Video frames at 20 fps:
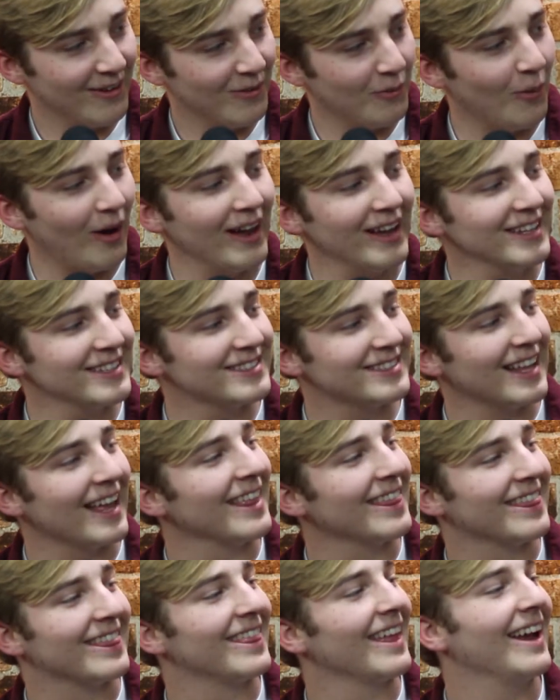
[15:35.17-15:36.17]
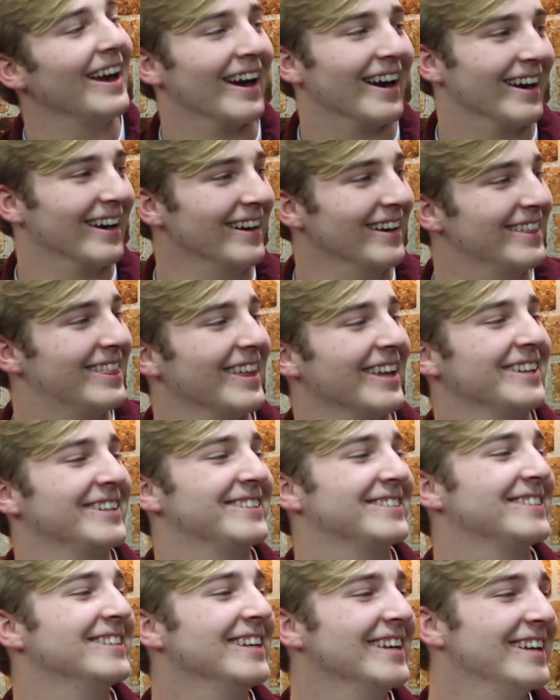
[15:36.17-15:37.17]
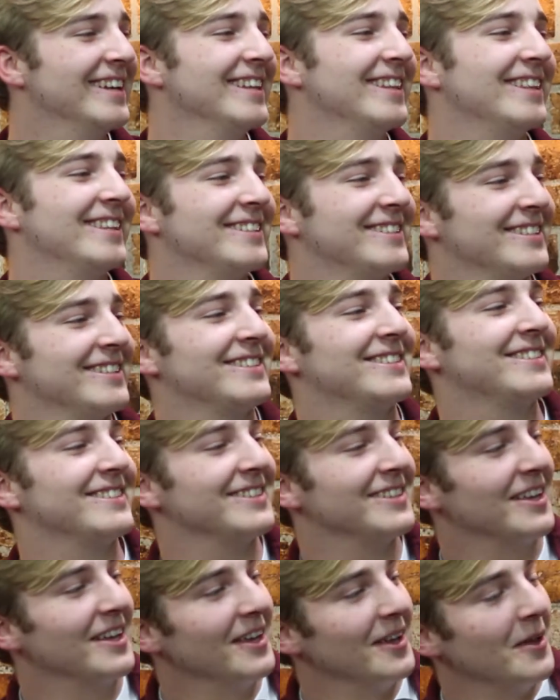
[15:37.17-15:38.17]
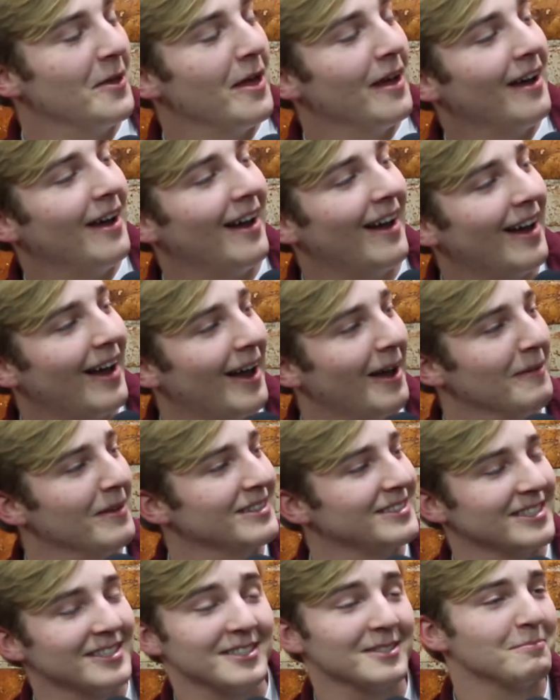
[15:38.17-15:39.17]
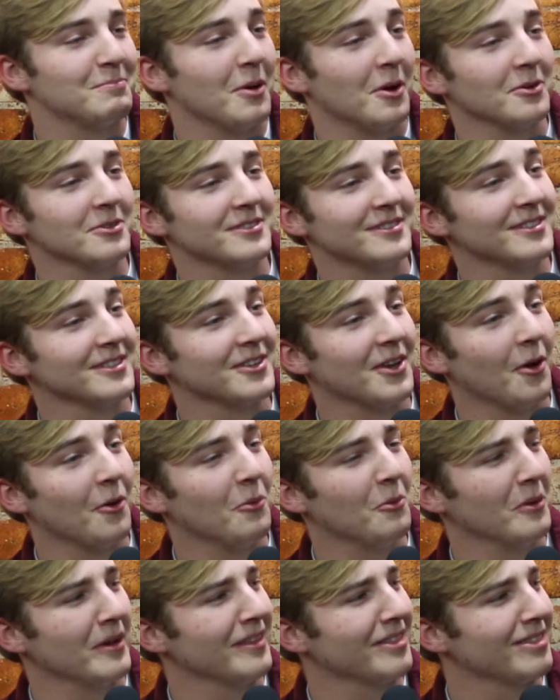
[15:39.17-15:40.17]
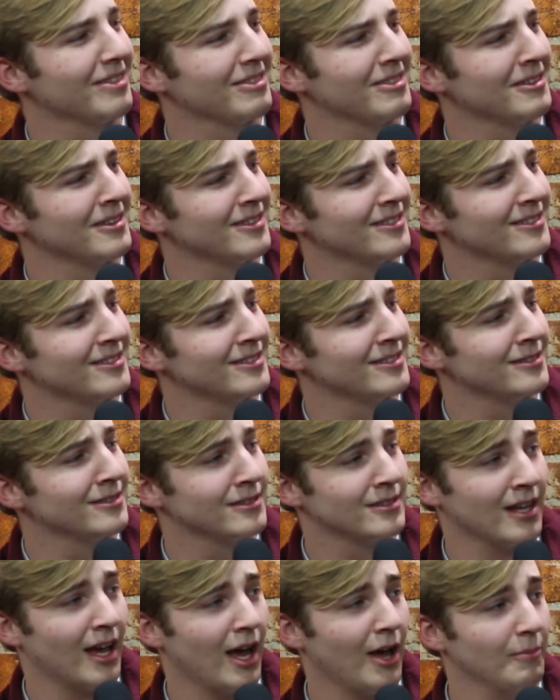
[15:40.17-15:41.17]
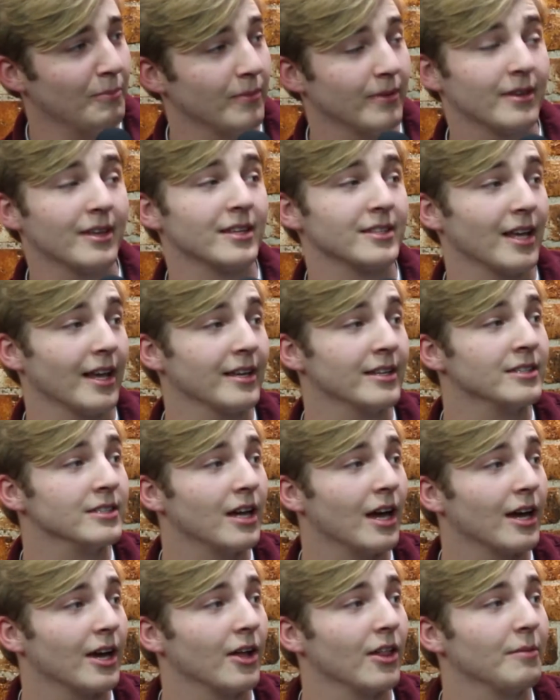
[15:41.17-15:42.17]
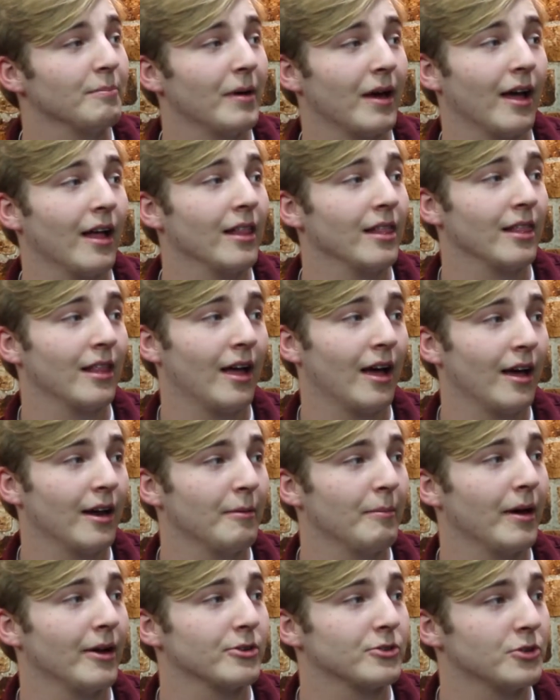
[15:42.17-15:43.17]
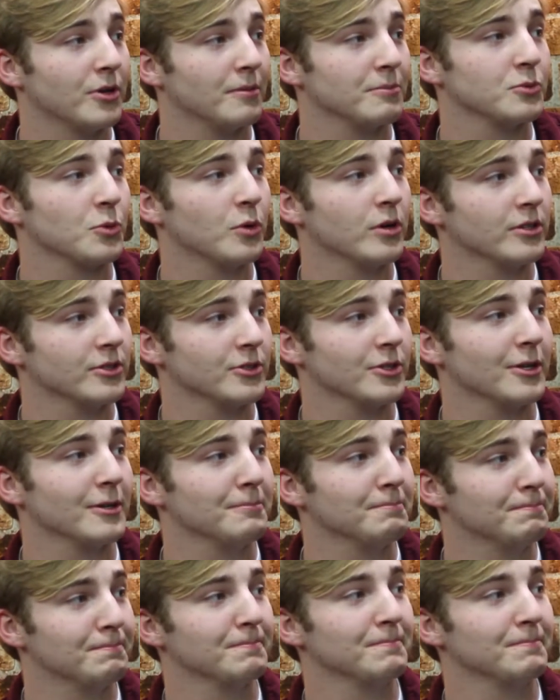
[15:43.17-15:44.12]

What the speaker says: Why is that there? This is. Huh? Is this supposed to go with the top? Because I can talk about a lot about Trump's work. Right?